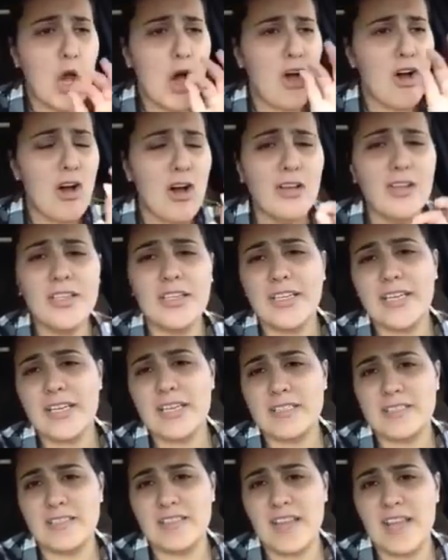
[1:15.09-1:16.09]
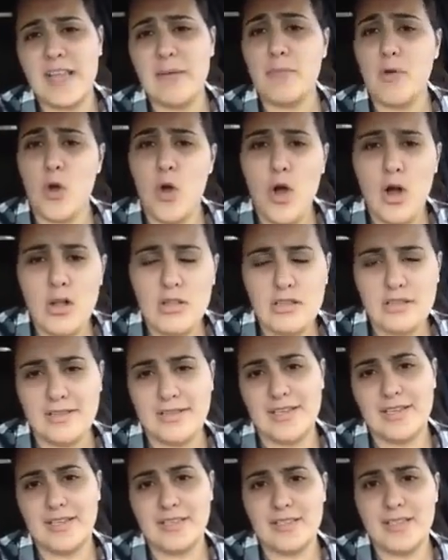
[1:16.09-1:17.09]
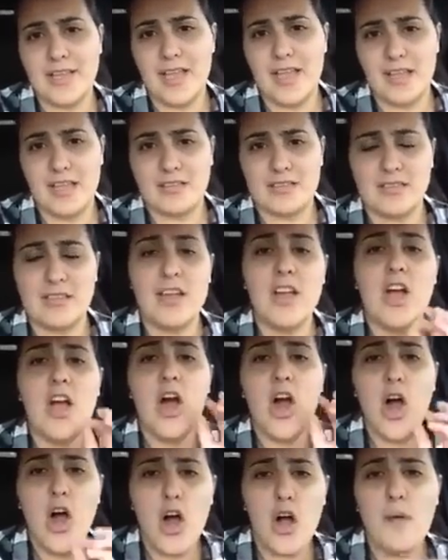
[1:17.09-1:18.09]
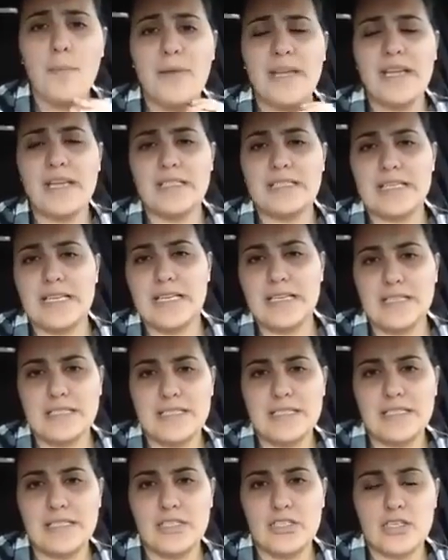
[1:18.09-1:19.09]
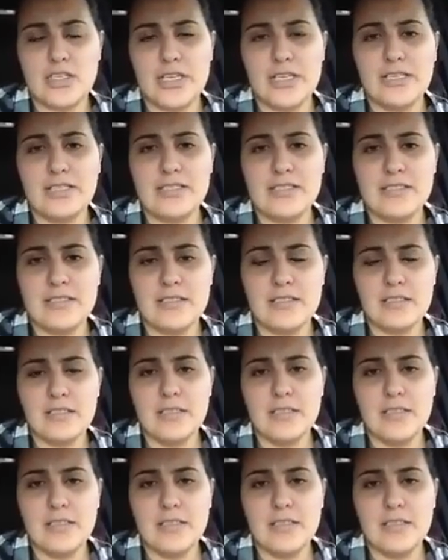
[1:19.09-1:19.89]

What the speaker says: all in his name, all on his hands, all because of his teachings.